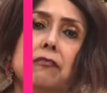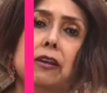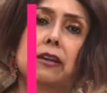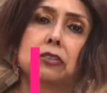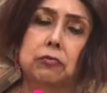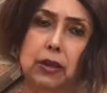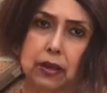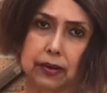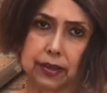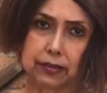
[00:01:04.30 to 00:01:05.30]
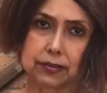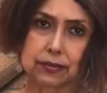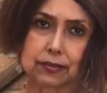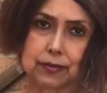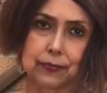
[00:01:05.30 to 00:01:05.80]

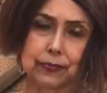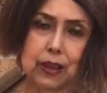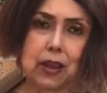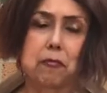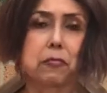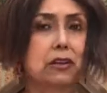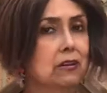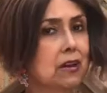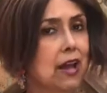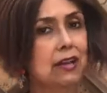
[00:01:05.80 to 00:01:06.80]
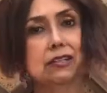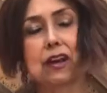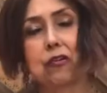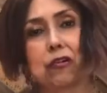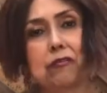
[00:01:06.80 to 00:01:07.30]
experience. But as
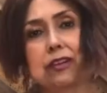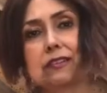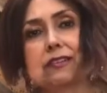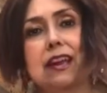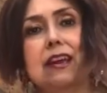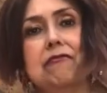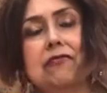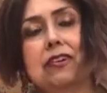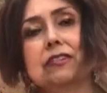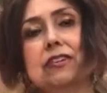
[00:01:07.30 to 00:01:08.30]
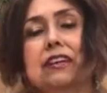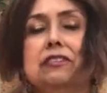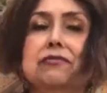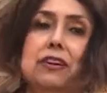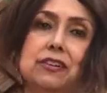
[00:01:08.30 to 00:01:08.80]
I always say, first things
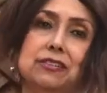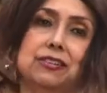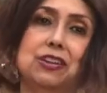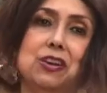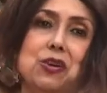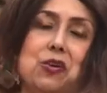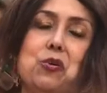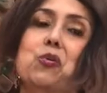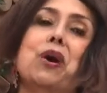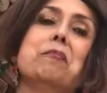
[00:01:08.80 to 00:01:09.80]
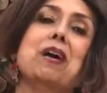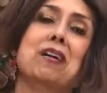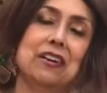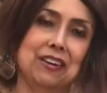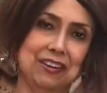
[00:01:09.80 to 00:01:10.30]
first, who am
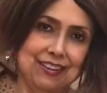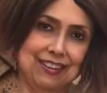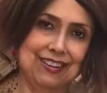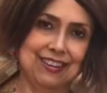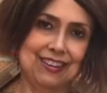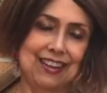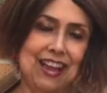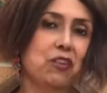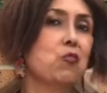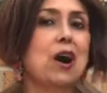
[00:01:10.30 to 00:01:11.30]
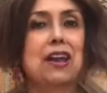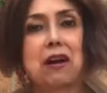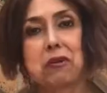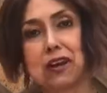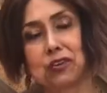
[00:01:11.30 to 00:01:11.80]
I? And why
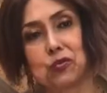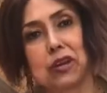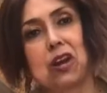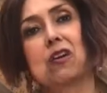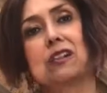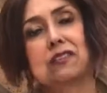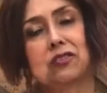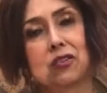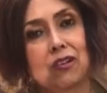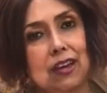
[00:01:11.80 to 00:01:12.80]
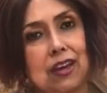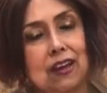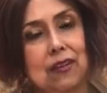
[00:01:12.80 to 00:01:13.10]
am I doing all this talking?